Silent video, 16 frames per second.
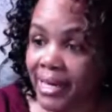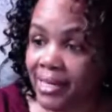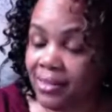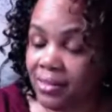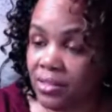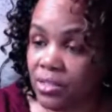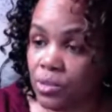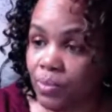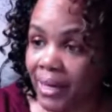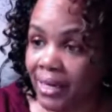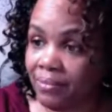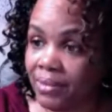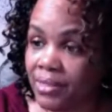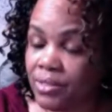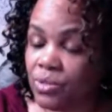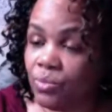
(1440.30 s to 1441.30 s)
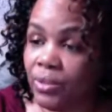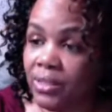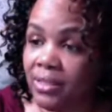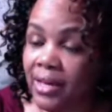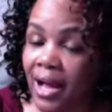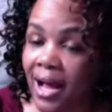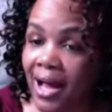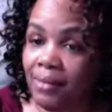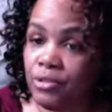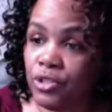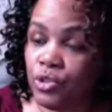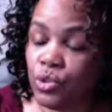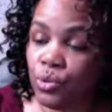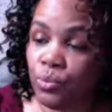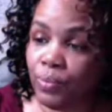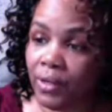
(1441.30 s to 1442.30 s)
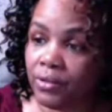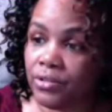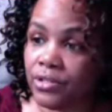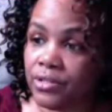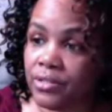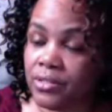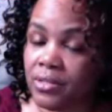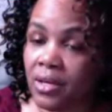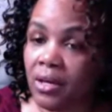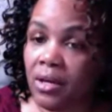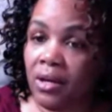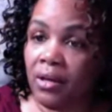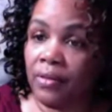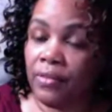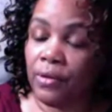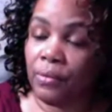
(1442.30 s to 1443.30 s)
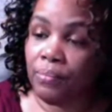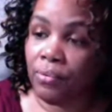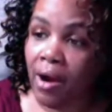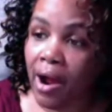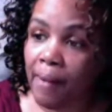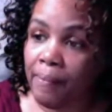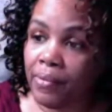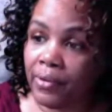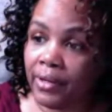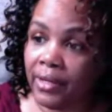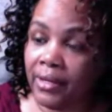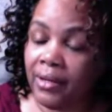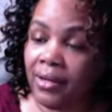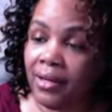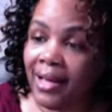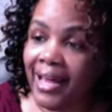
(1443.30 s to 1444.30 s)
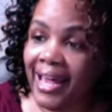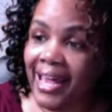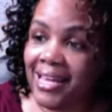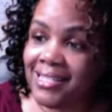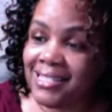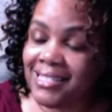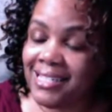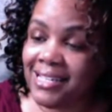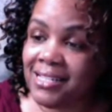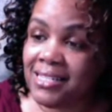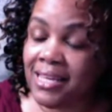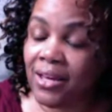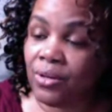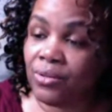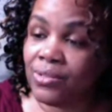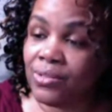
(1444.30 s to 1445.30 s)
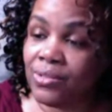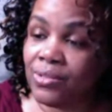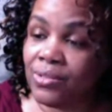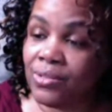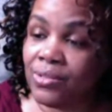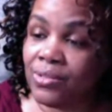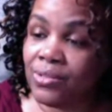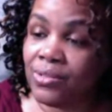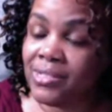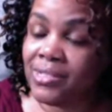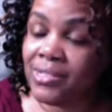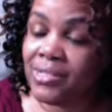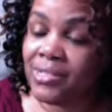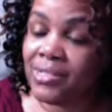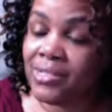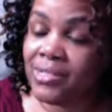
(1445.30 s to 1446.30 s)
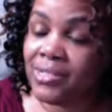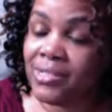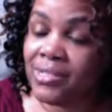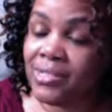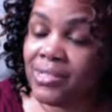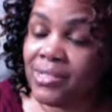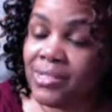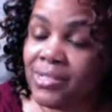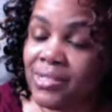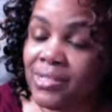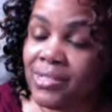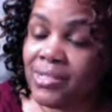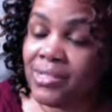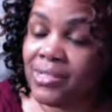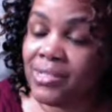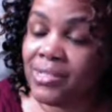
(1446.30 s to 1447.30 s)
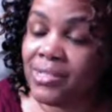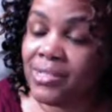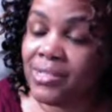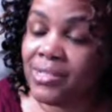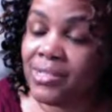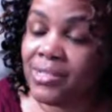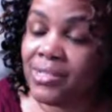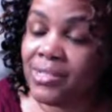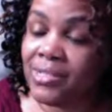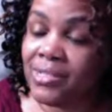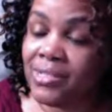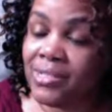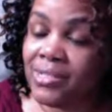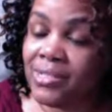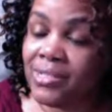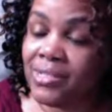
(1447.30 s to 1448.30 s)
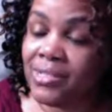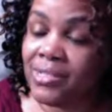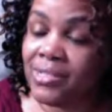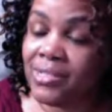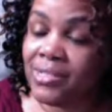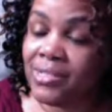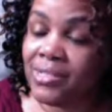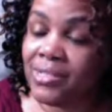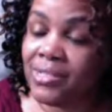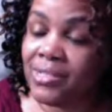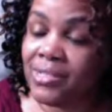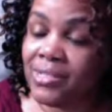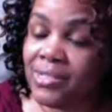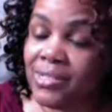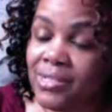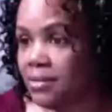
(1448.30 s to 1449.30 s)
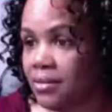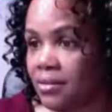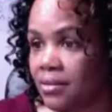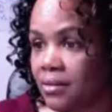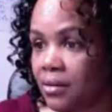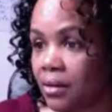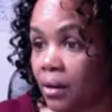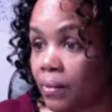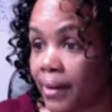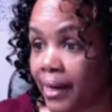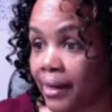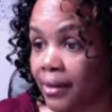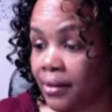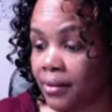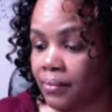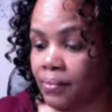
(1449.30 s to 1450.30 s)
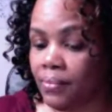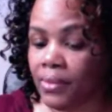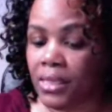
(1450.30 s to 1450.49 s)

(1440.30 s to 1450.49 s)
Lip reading: make these payments with the option to purchase the property as detailed in the purchase agreement dated XYZ LMNOP date. Okay.